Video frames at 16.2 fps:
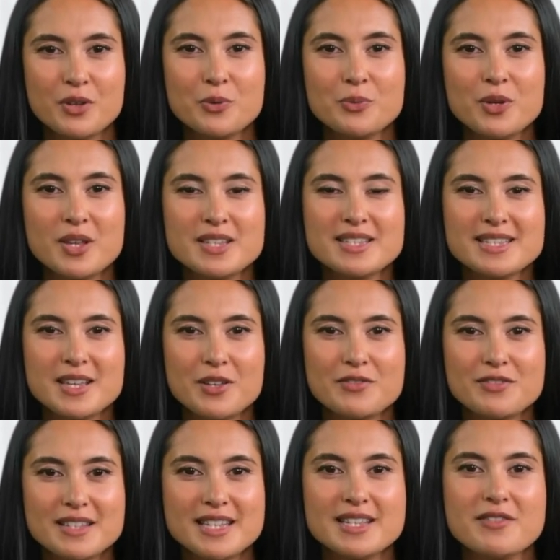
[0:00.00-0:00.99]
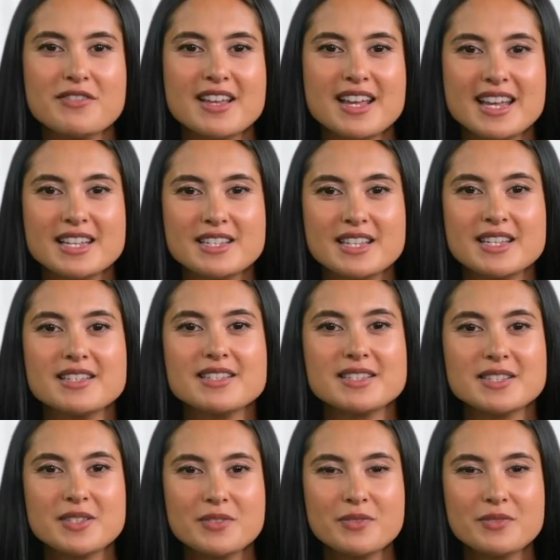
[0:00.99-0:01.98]
Print
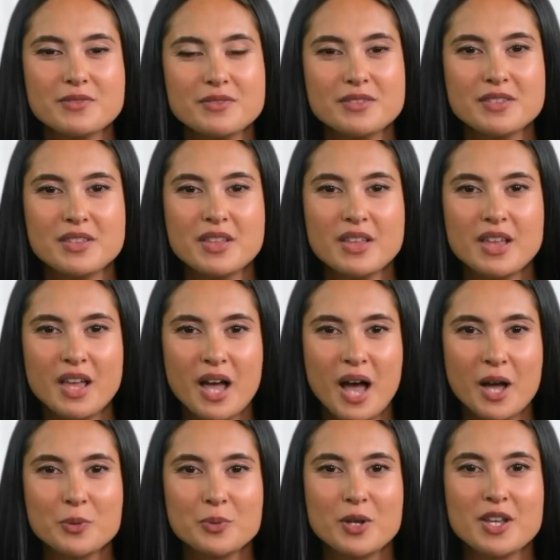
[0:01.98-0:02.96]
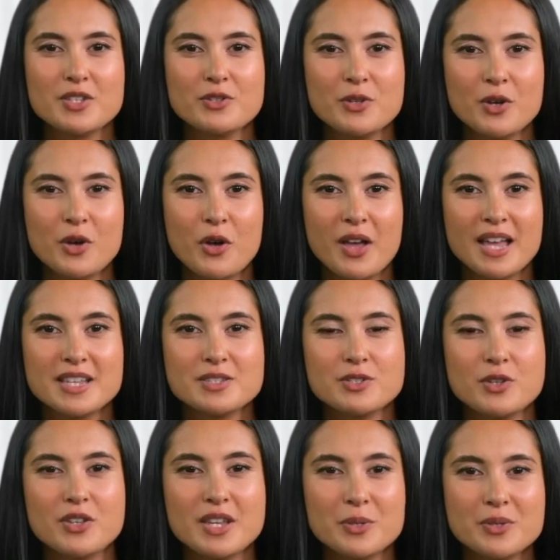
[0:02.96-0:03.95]
self-certifications. Upload required
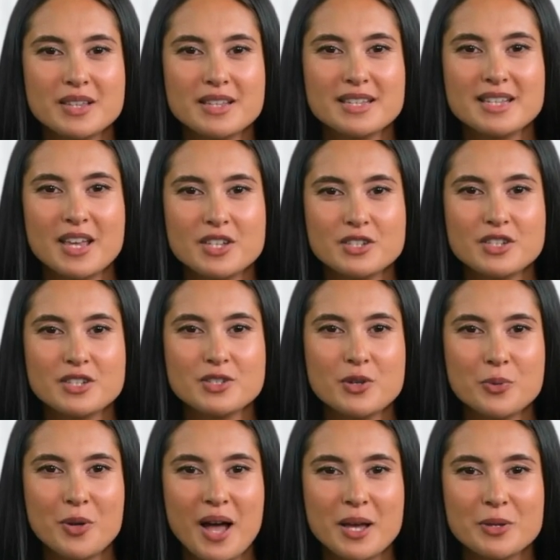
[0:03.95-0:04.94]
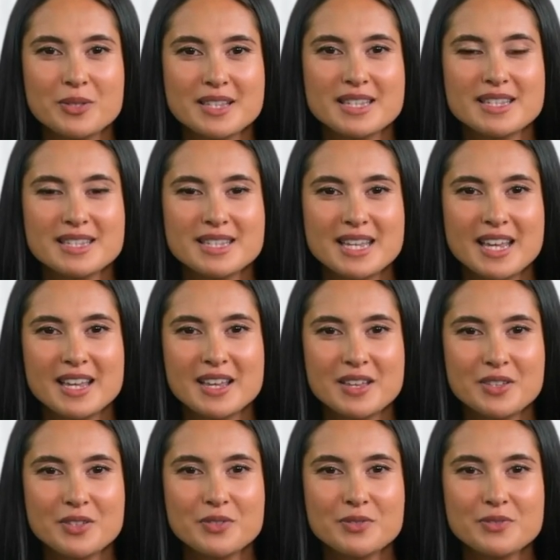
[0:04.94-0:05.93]
documents such as your permit of
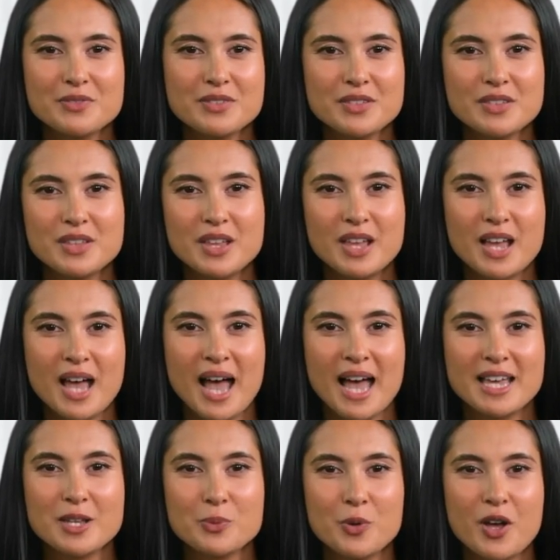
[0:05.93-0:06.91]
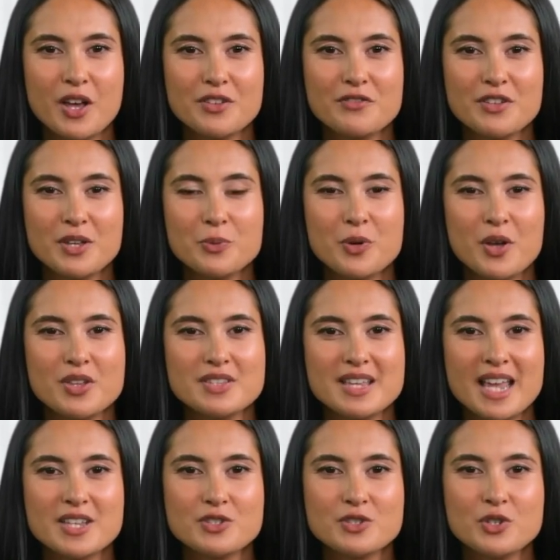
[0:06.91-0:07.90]
stay. And apply for the
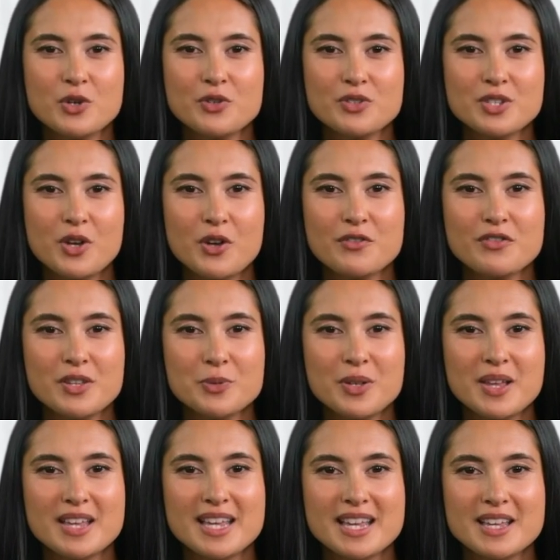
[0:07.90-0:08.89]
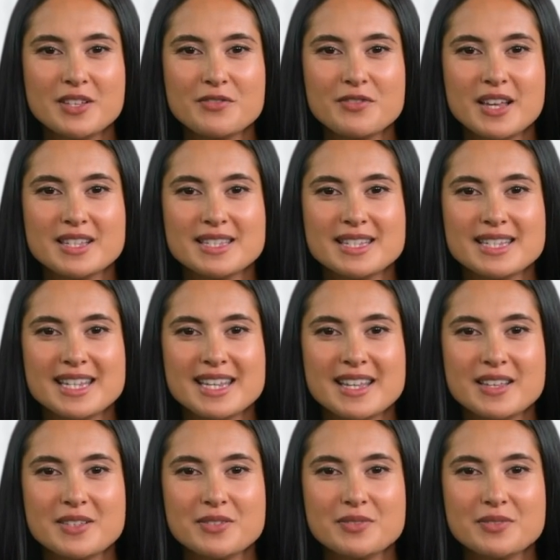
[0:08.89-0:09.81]
part-time jobs offered by the university.